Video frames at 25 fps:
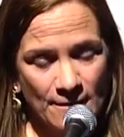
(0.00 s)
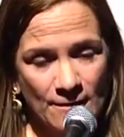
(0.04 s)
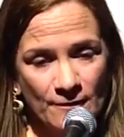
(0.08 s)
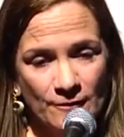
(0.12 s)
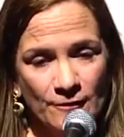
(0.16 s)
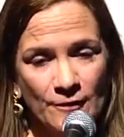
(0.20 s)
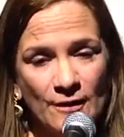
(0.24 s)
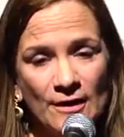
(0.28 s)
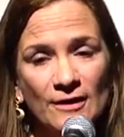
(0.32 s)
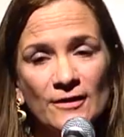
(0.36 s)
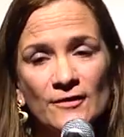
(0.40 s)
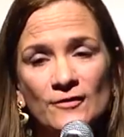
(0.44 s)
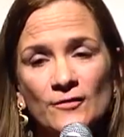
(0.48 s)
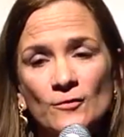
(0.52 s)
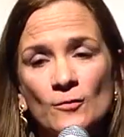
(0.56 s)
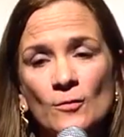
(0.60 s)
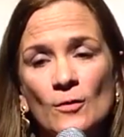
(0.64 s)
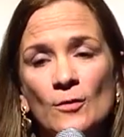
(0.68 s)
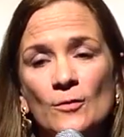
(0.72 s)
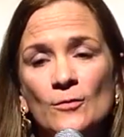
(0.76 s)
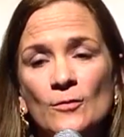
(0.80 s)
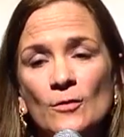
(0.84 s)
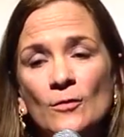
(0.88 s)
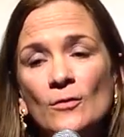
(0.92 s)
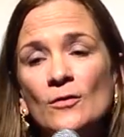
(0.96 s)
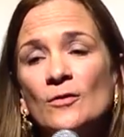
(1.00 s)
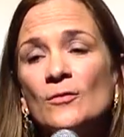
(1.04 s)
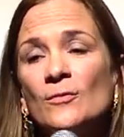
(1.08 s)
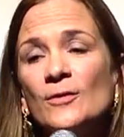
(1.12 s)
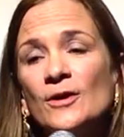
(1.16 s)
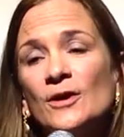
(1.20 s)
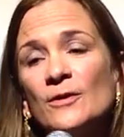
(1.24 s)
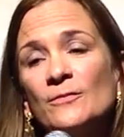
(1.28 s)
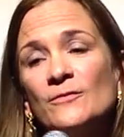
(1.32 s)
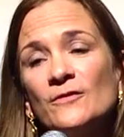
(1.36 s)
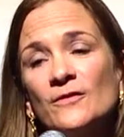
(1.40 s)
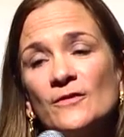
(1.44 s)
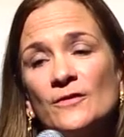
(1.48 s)
That has grown all the way
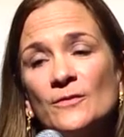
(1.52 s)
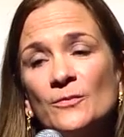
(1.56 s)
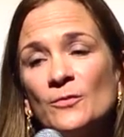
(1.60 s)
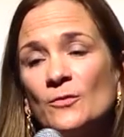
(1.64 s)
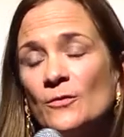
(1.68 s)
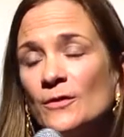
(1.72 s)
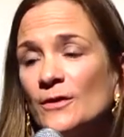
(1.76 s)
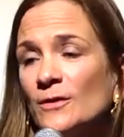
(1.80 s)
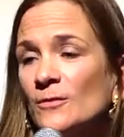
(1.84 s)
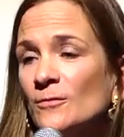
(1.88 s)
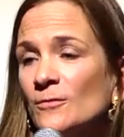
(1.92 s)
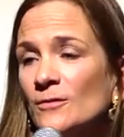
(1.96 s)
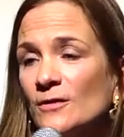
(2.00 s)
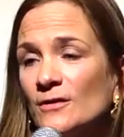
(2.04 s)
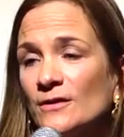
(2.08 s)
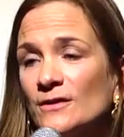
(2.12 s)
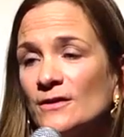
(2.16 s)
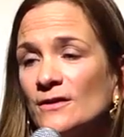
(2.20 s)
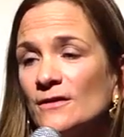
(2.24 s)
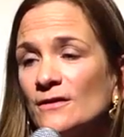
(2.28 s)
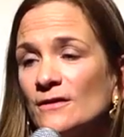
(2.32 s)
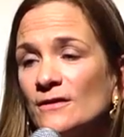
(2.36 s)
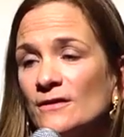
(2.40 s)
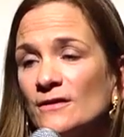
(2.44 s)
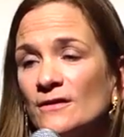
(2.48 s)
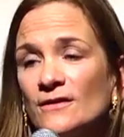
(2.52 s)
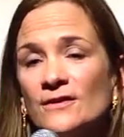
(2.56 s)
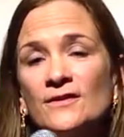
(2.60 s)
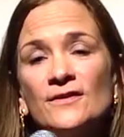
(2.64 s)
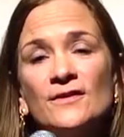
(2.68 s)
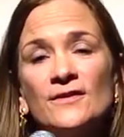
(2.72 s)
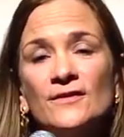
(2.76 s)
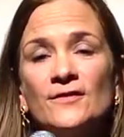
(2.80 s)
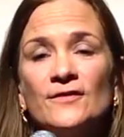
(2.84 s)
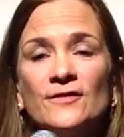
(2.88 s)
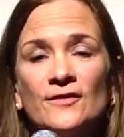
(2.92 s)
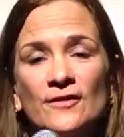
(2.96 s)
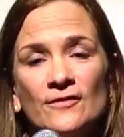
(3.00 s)
up to the point where in
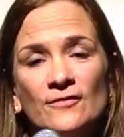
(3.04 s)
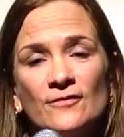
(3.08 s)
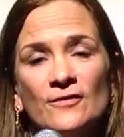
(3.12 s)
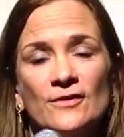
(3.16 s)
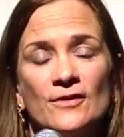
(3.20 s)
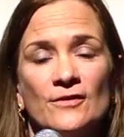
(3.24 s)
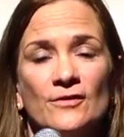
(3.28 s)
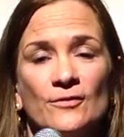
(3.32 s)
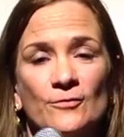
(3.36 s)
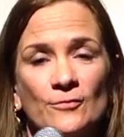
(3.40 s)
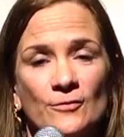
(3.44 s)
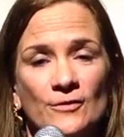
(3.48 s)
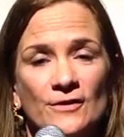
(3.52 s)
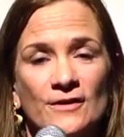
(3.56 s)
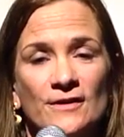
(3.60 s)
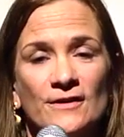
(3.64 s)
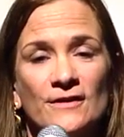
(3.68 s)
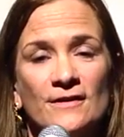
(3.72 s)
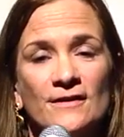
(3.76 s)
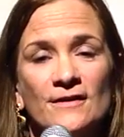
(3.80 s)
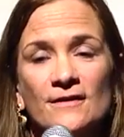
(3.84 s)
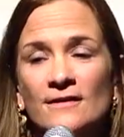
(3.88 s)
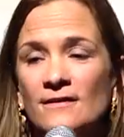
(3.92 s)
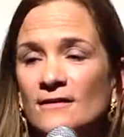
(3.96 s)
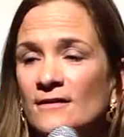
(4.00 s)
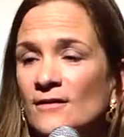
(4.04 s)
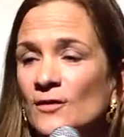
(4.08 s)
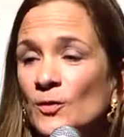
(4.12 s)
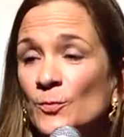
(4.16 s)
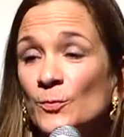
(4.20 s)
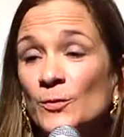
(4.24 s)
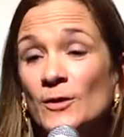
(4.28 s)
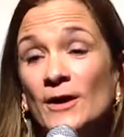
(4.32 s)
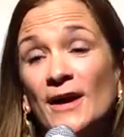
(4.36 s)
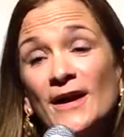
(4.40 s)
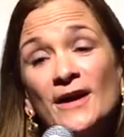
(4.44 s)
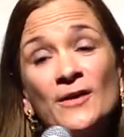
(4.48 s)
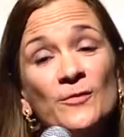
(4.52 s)
1973, a
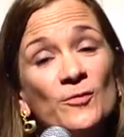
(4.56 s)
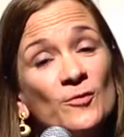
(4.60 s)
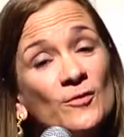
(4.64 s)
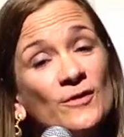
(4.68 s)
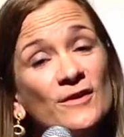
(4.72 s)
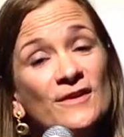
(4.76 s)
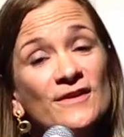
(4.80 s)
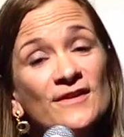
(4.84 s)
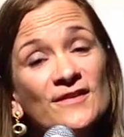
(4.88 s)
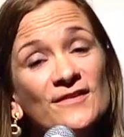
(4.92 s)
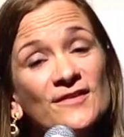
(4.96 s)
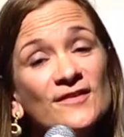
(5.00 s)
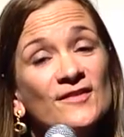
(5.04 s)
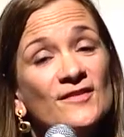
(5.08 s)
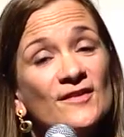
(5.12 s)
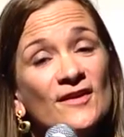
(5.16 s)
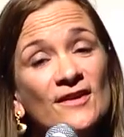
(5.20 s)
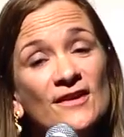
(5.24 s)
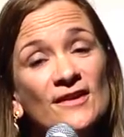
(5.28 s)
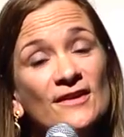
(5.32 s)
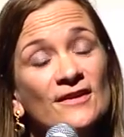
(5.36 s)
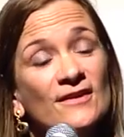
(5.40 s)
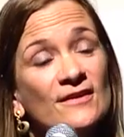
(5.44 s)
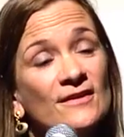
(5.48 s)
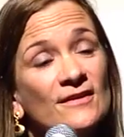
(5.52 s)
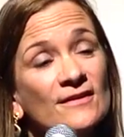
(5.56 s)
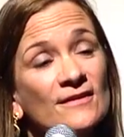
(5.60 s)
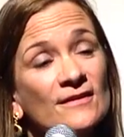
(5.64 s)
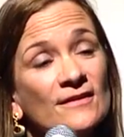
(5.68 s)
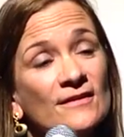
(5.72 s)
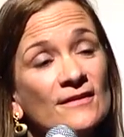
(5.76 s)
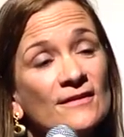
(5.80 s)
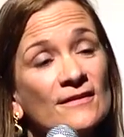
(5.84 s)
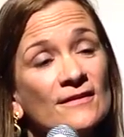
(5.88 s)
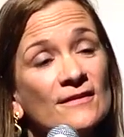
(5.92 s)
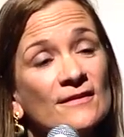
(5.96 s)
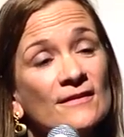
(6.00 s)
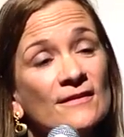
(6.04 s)
black boy can say,
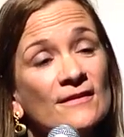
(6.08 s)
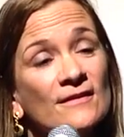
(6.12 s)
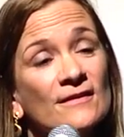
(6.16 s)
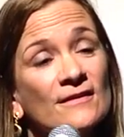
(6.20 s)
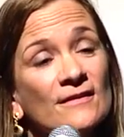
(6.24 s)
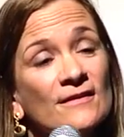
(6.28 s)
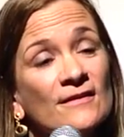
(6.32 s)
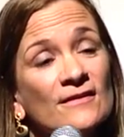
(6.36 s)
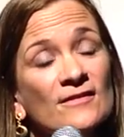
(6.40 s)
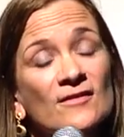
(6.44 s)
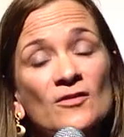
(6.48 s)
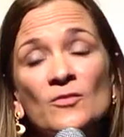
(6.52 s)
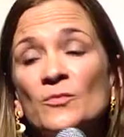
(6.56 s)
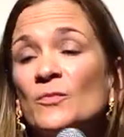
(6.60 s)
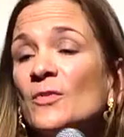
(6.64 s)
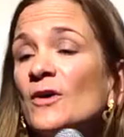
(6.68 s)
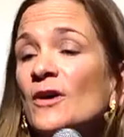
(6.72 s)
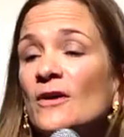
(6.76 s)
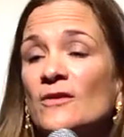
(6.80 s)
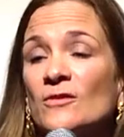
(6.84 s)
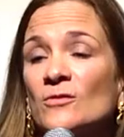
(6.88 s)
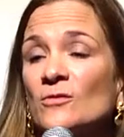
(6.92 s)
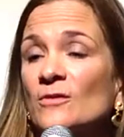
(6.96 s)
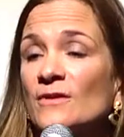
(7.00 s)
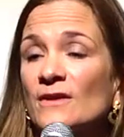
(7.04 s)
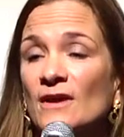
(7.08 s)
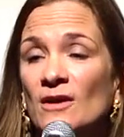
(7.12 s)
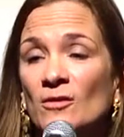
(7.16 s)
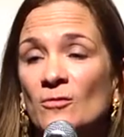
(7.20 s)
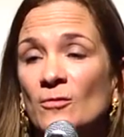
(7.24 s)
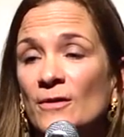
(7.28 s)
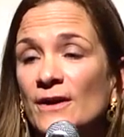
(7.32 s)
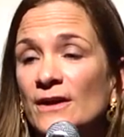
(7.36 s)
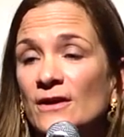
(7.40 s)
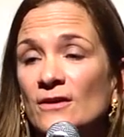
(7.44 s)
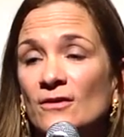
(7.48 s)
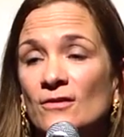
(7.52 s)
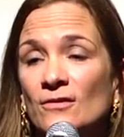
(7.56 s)
Don't bother with that
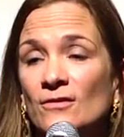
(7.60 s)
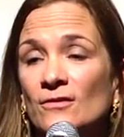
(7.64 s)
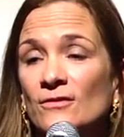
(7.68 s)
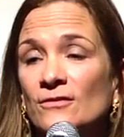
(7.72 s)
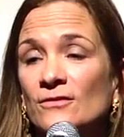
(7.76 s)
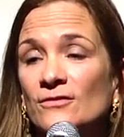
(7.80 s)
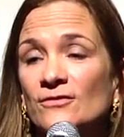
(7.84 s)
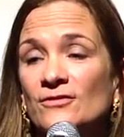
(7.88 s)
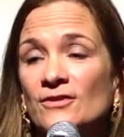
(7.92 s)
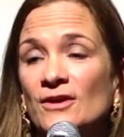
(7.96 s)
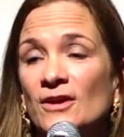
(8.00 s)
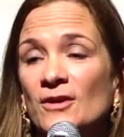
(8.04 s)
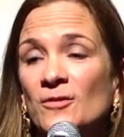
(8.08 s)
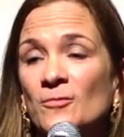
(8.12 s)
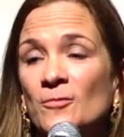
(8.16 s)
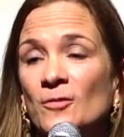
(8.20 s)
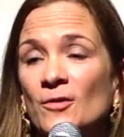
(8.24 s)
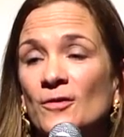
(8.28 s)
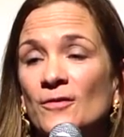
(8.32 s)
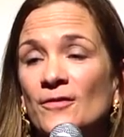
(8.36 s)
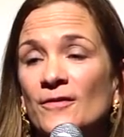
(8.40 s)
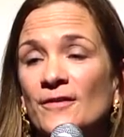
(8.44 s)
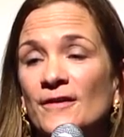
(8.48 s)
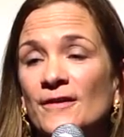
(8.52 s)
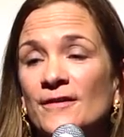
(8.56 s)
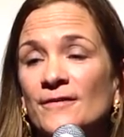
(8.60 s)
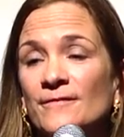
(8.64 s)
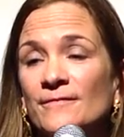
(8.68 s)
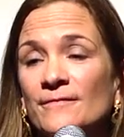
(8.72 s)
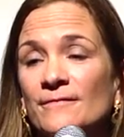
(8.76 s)
white girl, she ain't worth it.